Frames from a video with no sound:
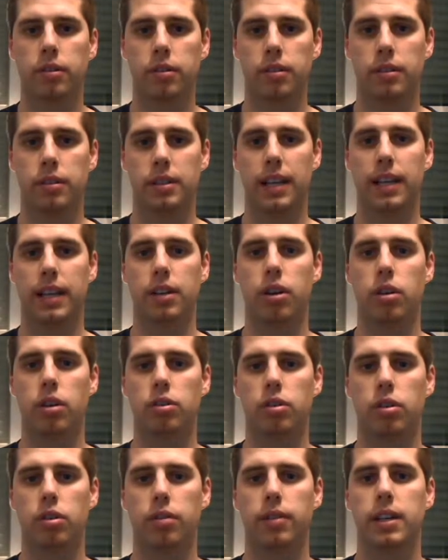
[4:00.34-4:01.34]
take note
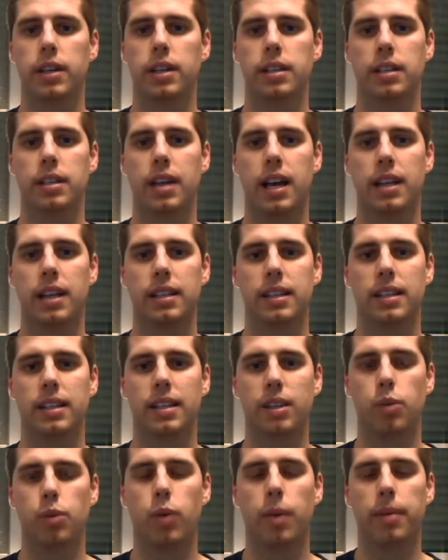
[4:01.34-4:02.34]
of is that
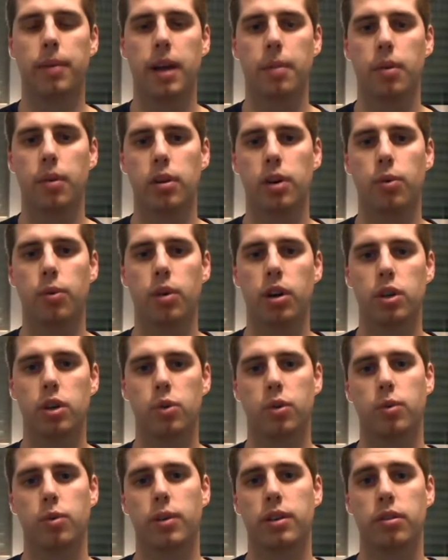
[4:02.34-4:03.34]
this webcam only works
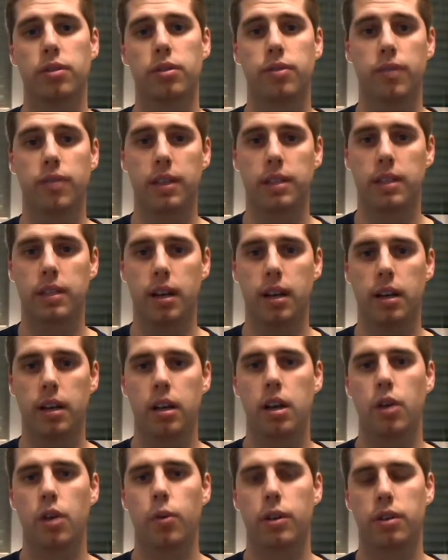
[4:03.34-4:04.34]
with Windows Vista,
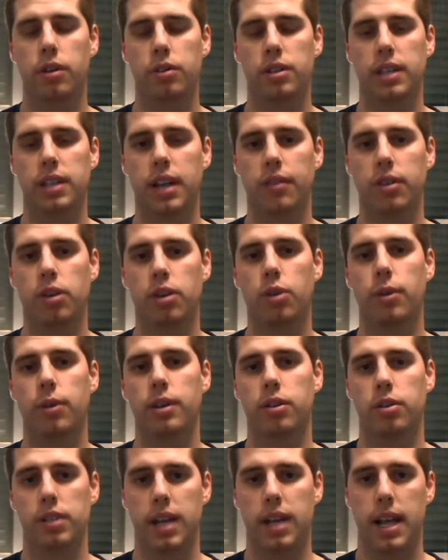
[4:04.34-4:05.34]
Windows 7 or
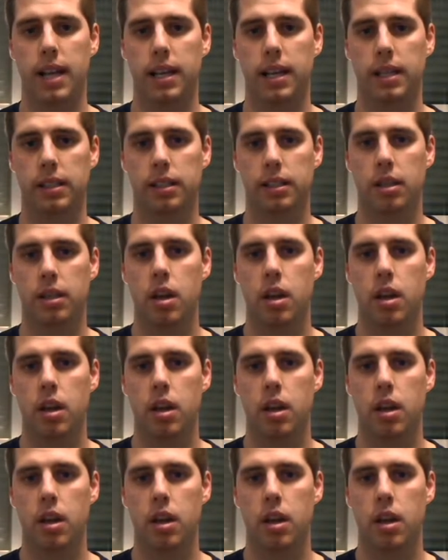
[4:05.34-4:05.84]
Windows 8.